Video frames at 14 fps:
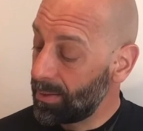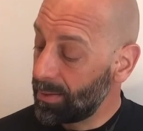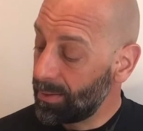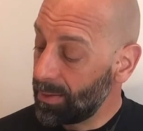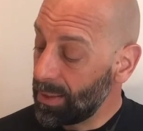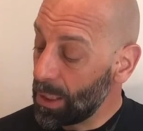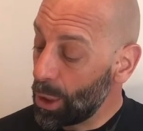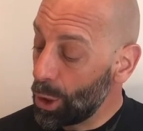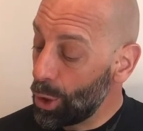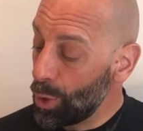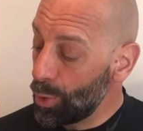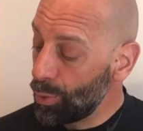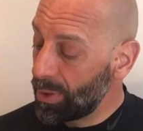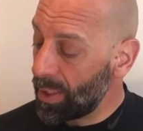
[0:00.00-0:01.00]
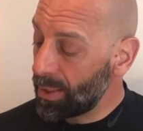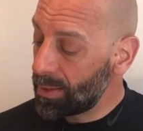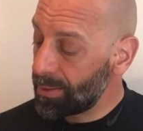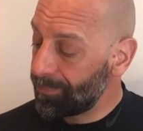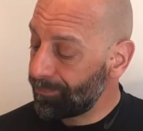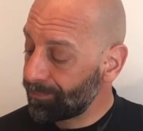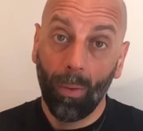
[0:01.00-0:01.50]
included,
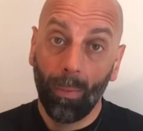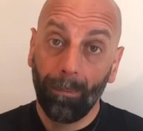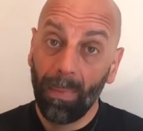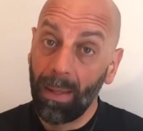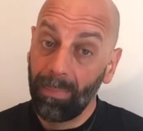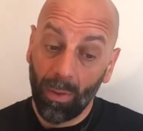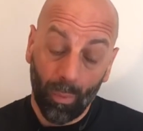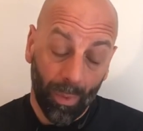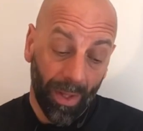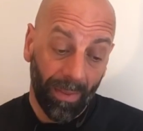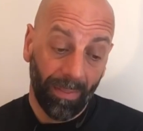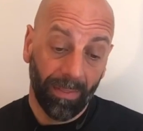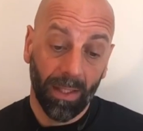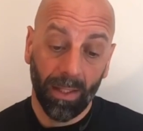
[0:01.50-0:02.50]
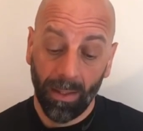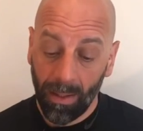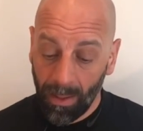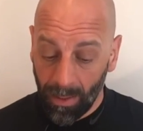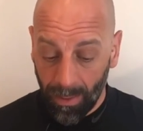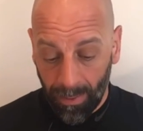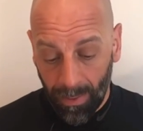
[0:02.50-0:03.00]
maybe with the
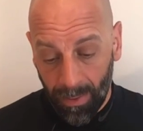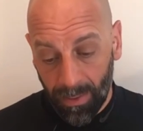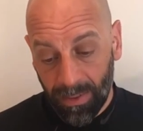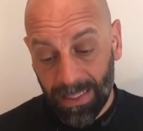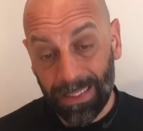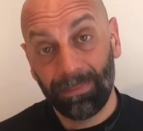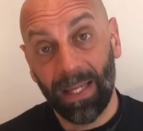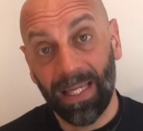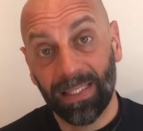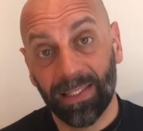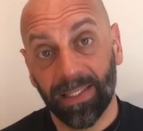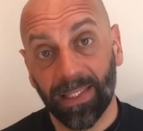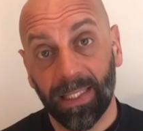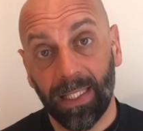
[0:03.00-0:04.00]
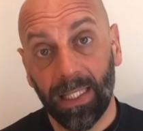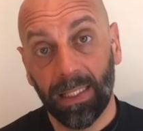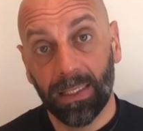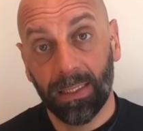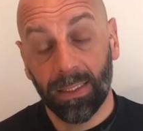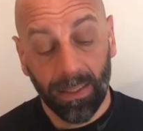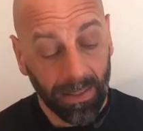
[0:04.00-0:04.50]
spacer
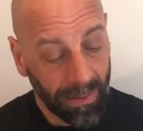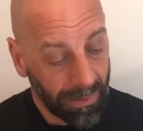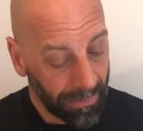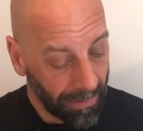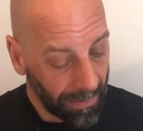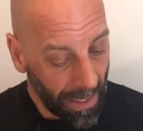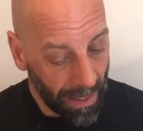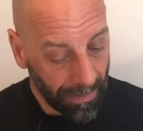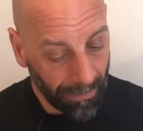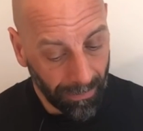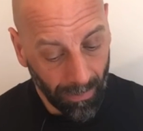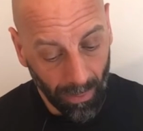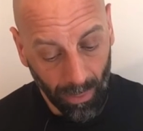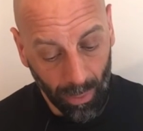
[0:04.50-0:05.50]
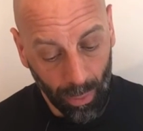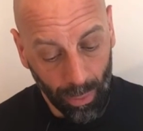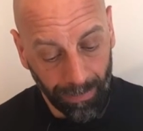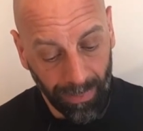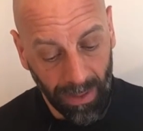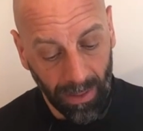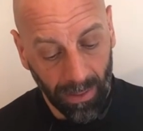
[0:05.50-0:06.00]
kit. That could
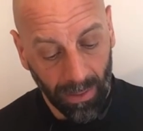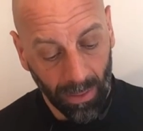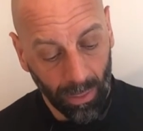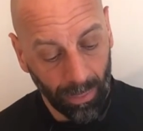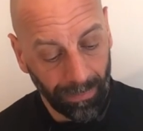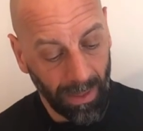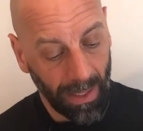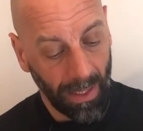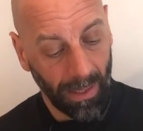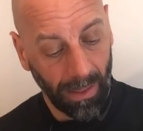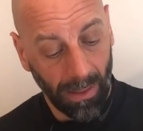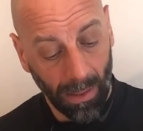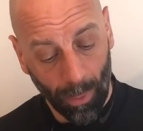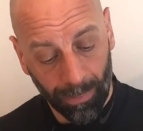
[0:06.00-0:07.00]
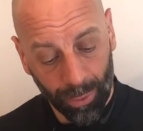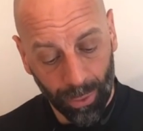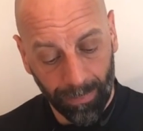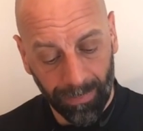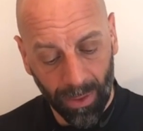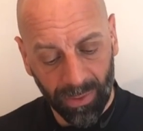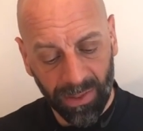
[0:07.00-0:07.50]
be an
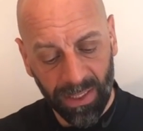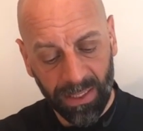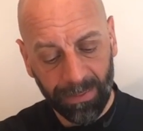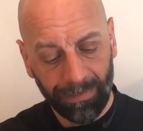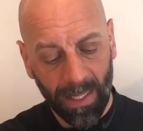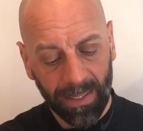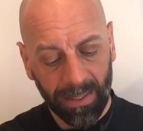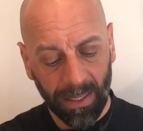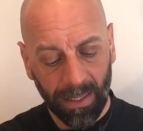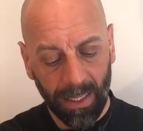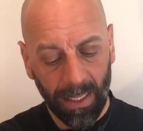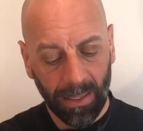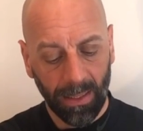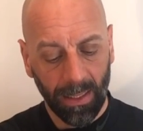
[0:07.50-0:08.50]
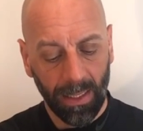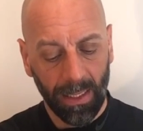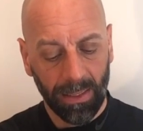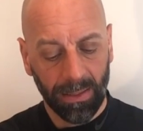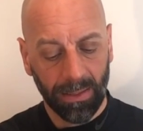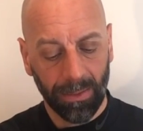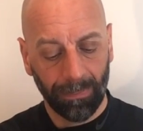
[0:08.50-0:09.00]
option, because the spacer kit is
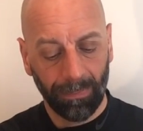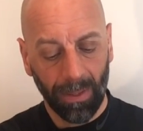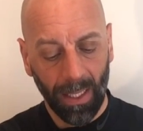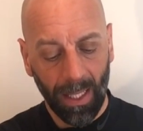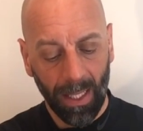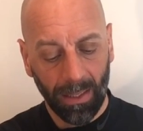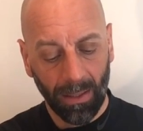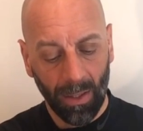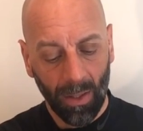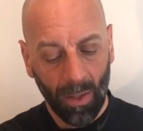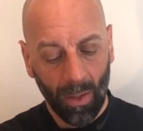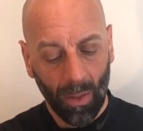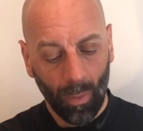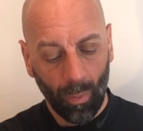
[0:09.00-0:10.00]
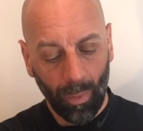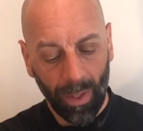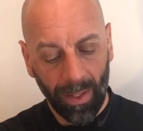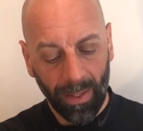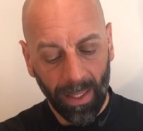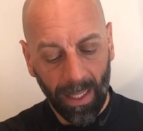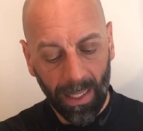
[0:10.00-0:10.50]
supplied
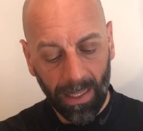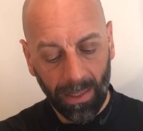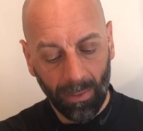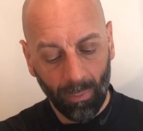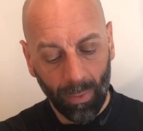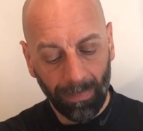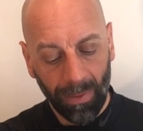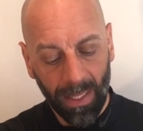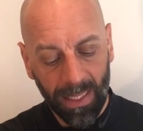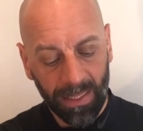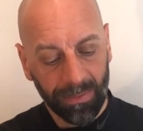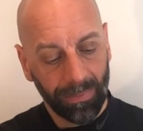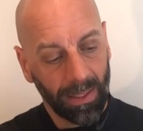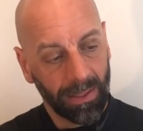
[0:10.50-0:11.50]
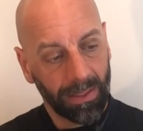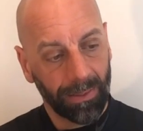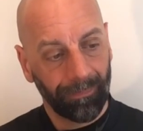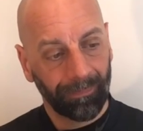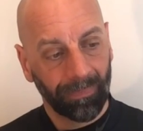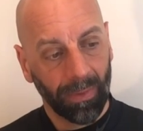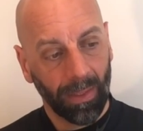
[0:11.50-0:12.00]
with a replacement
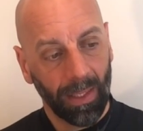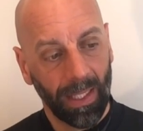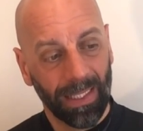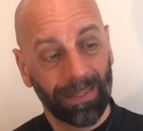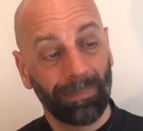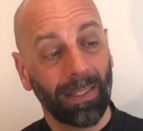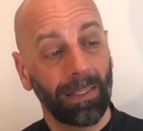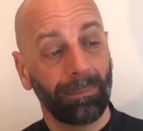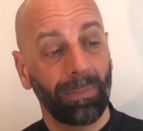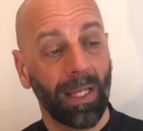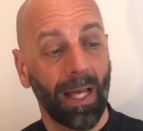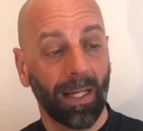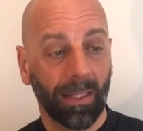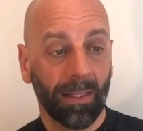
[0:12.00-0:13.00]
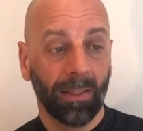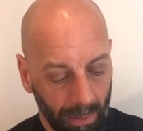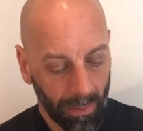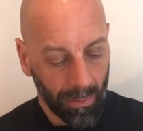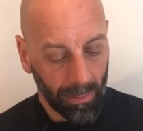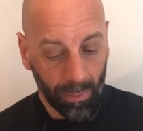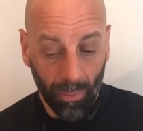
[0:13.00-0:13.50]
expander plug
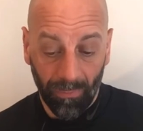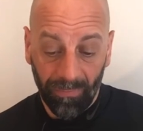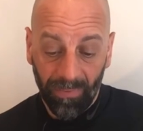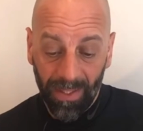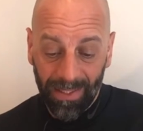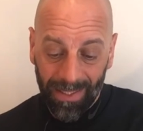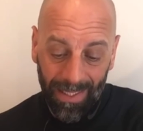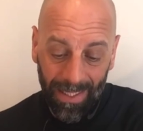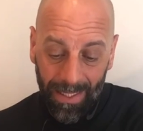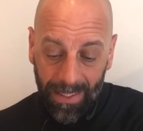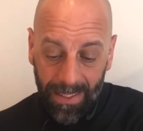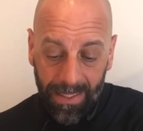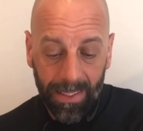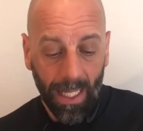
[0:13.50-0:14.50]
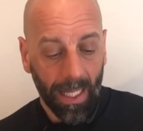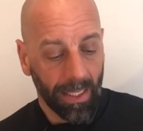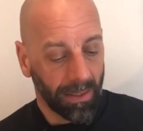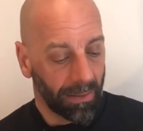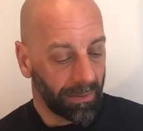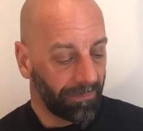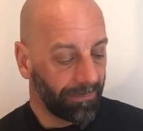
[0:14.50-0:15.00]
to fit
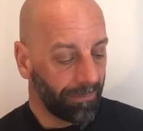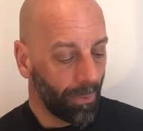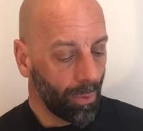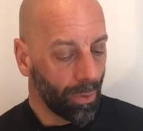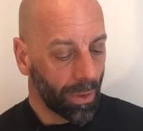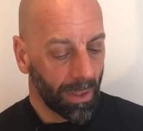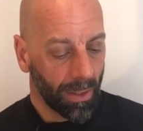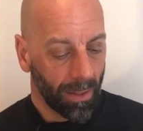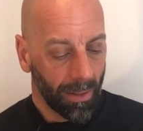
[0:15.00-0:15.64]
inside the fork,